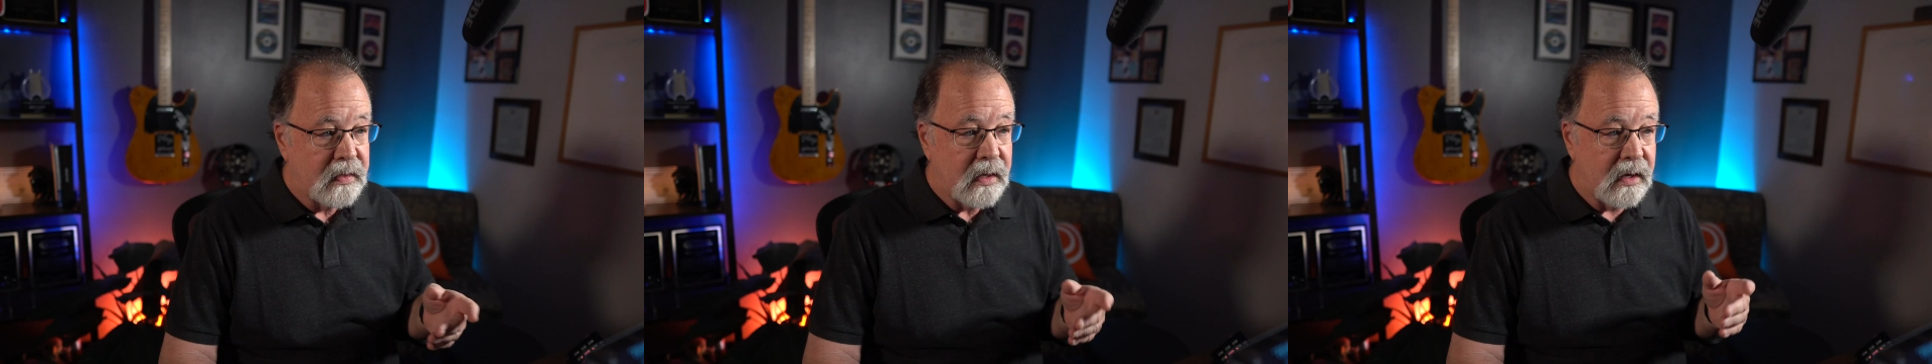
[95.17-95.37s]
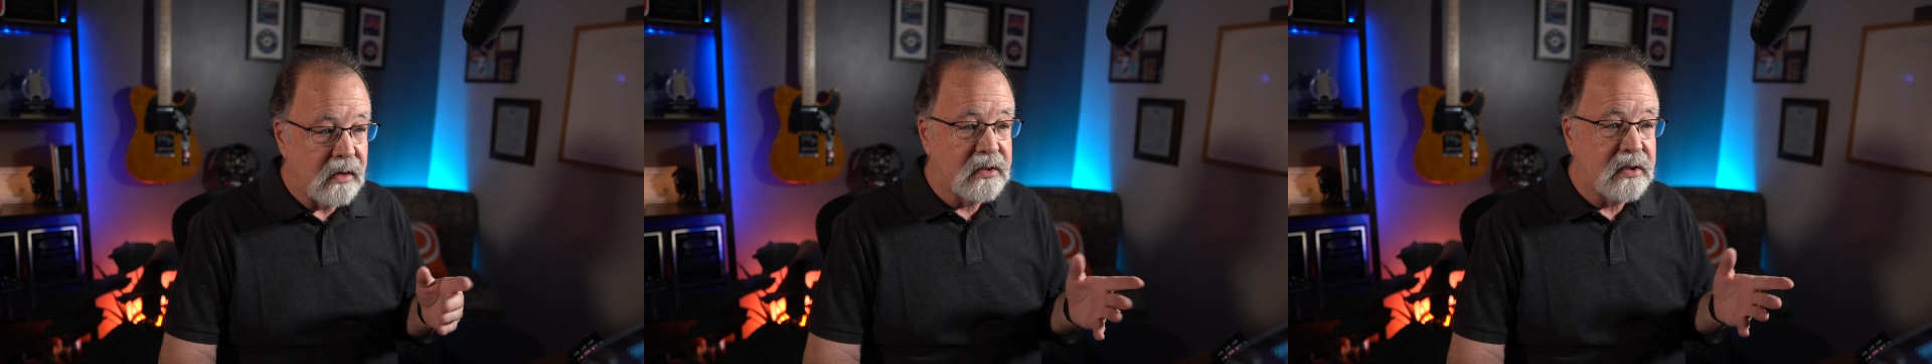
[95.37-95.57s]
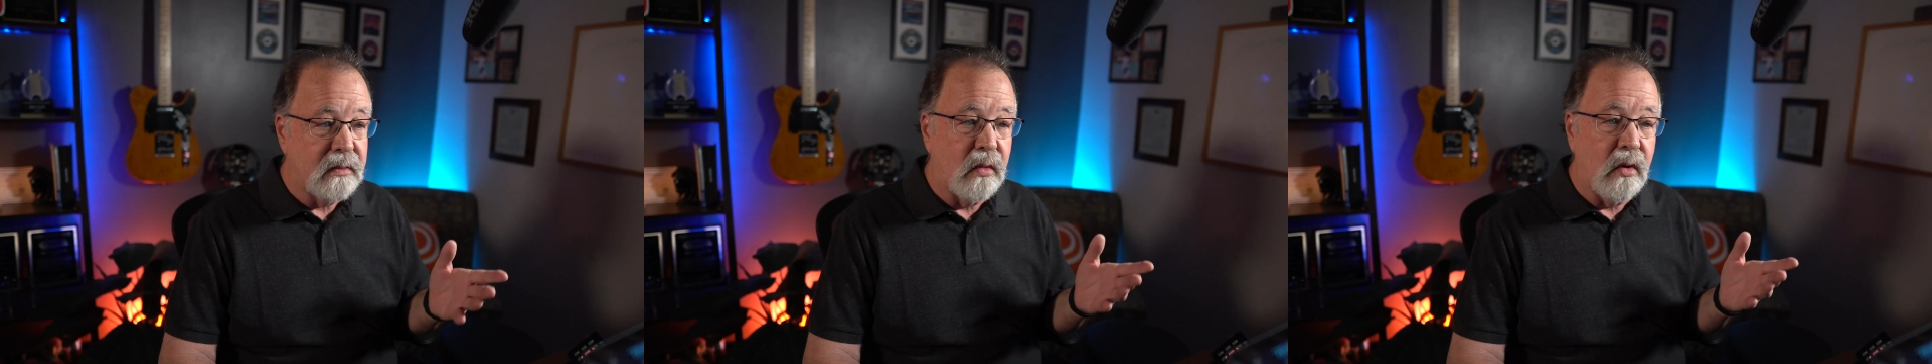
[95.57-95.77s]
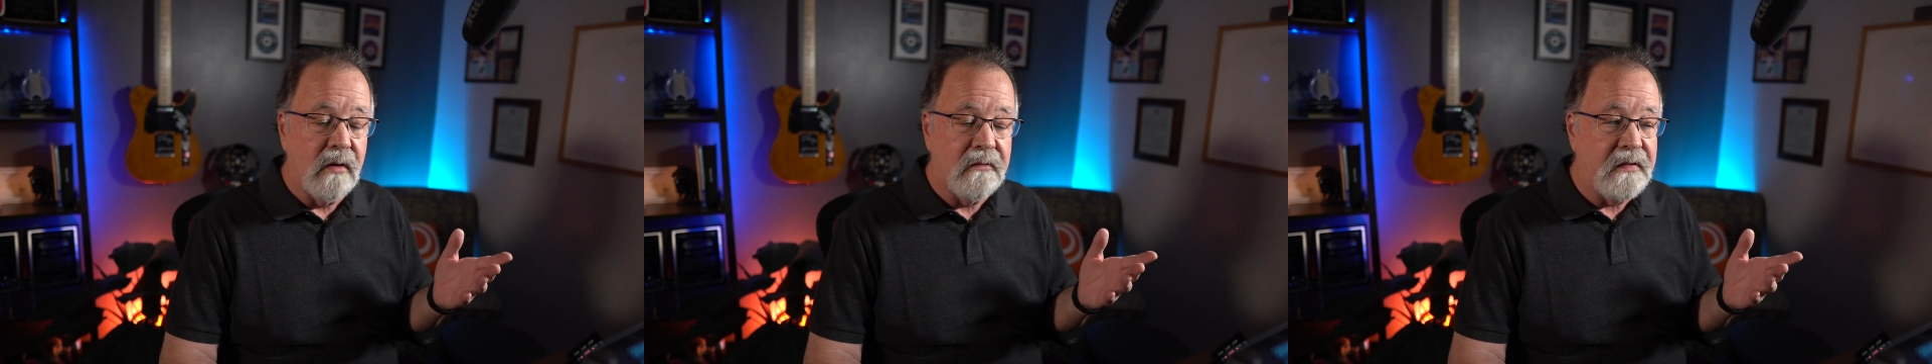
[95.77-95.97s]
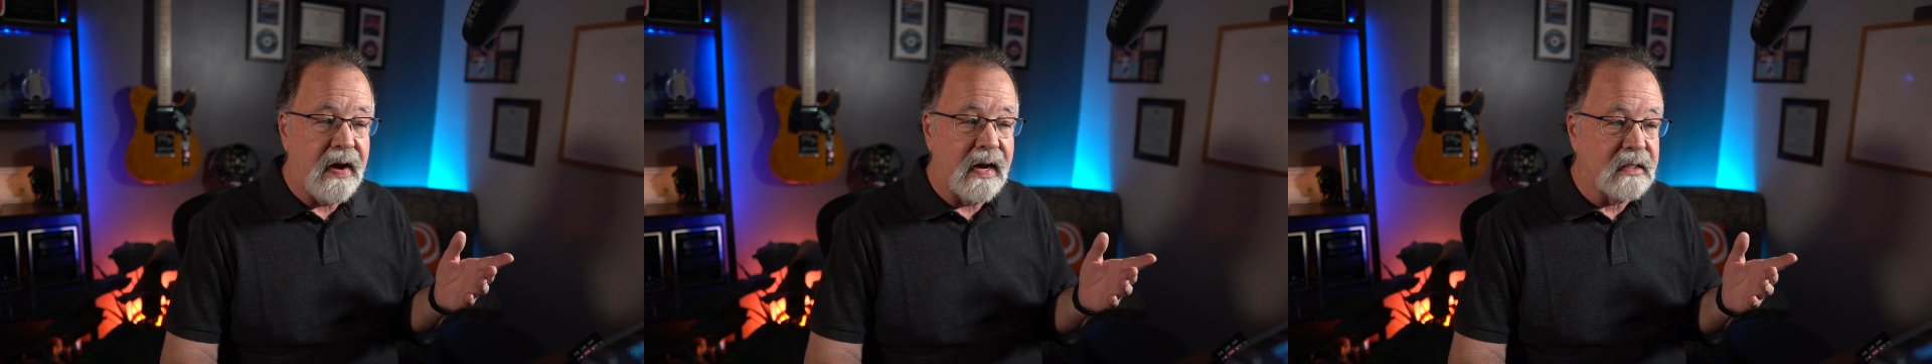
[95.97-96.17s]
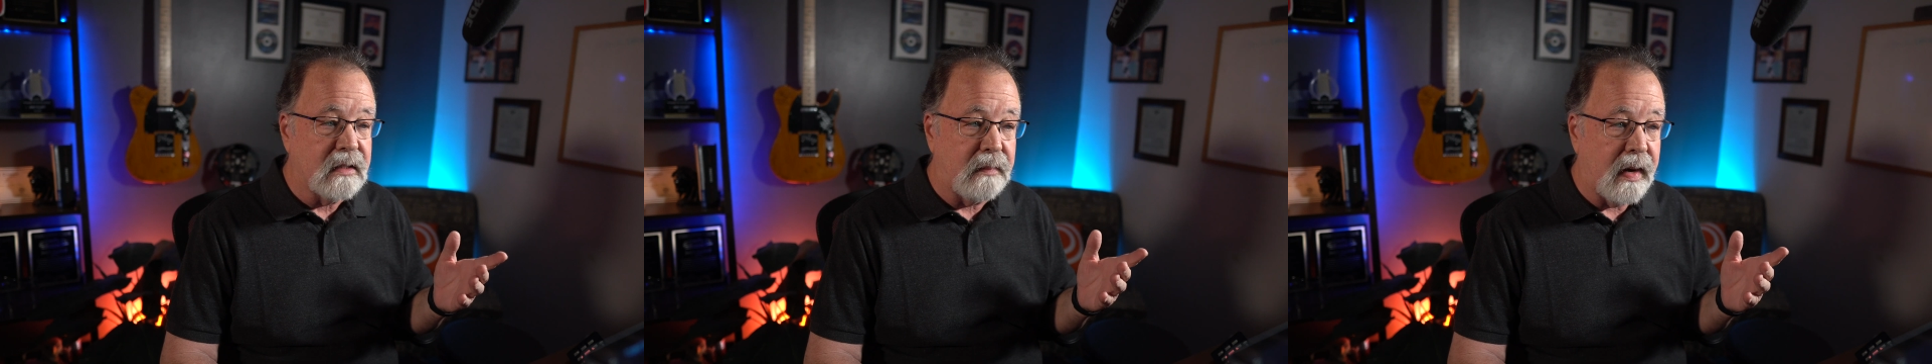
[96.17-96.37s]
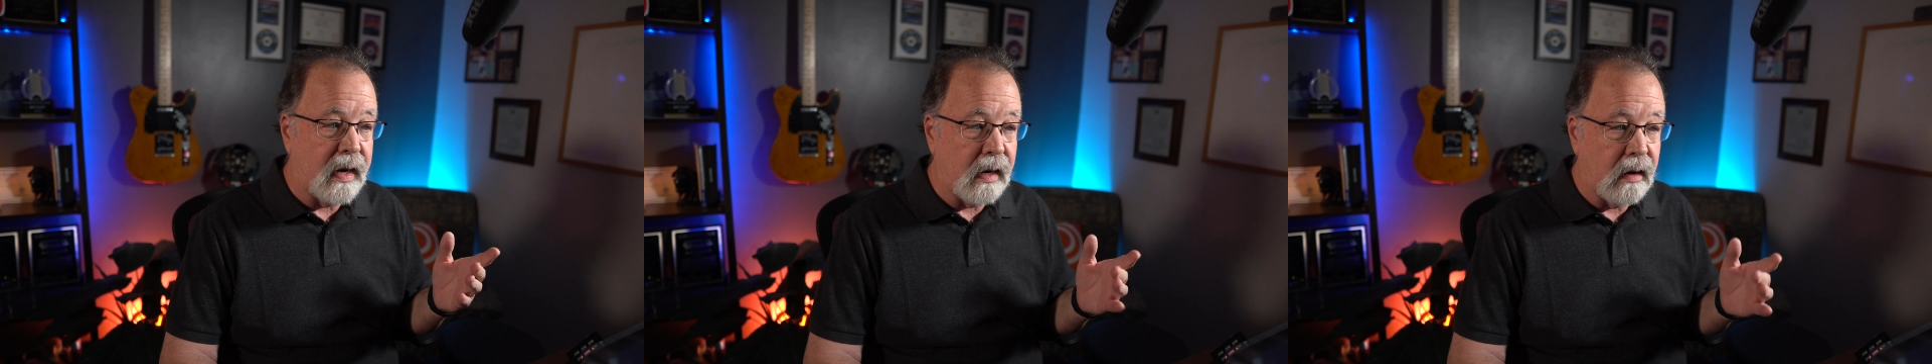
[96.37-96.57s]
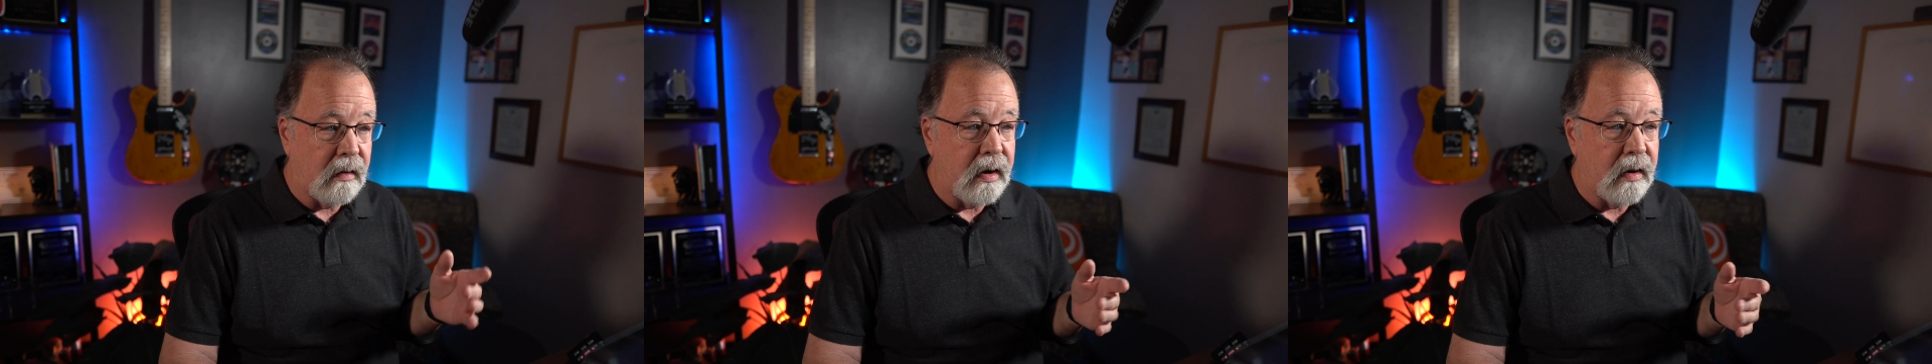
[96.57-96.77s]
Here's some more facts
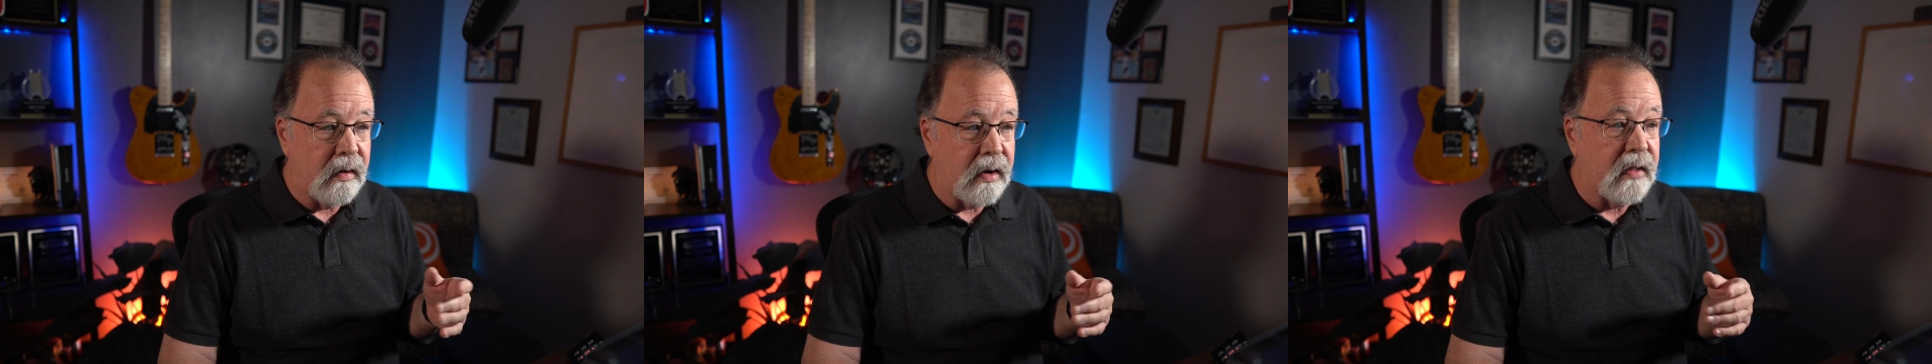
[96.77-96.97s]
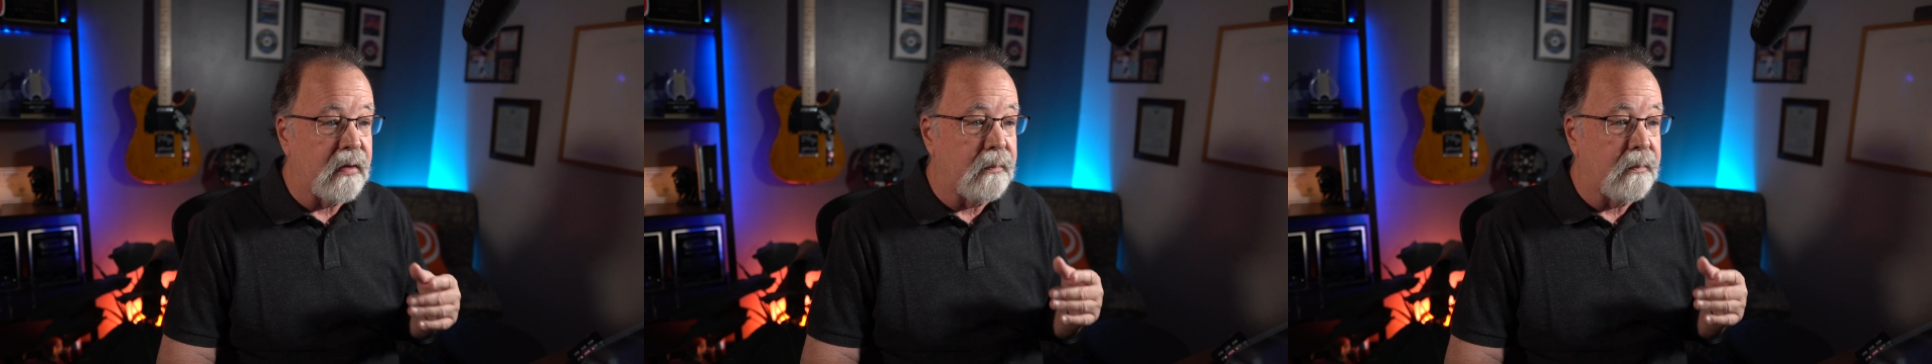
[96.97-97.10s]
about our area.